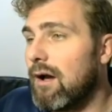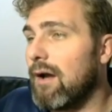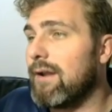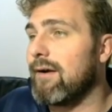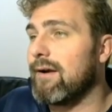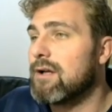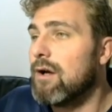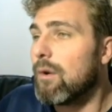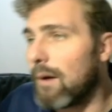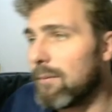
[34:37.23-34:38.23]
There it is.
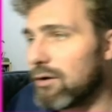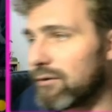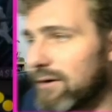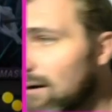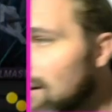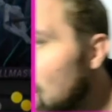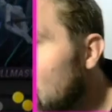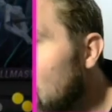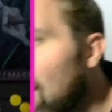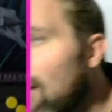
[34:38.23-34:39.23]
White Moon Arena.
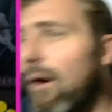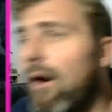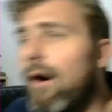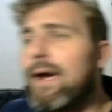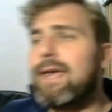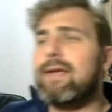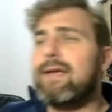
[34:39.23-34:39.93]
Now, I